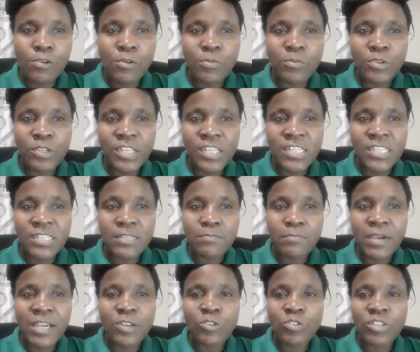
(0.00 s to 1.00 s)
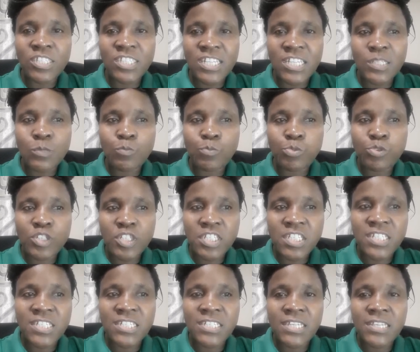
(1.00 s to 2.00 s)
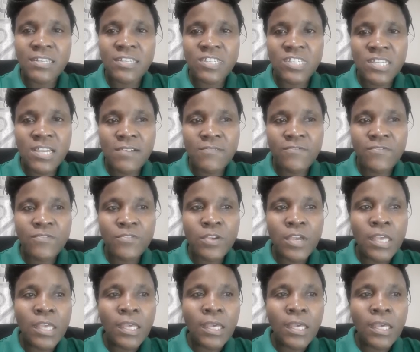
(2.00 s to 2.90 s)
community by not just pushing in shaft